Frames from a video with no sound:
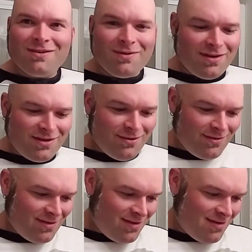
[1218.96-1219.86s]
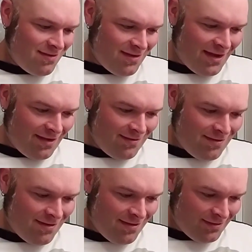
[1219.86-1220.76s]
didn't want to deal with that.
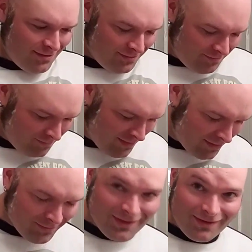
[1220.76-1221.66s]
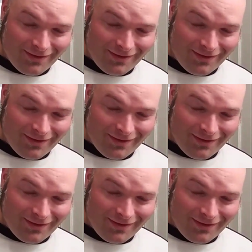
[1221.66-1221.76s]
So that's what it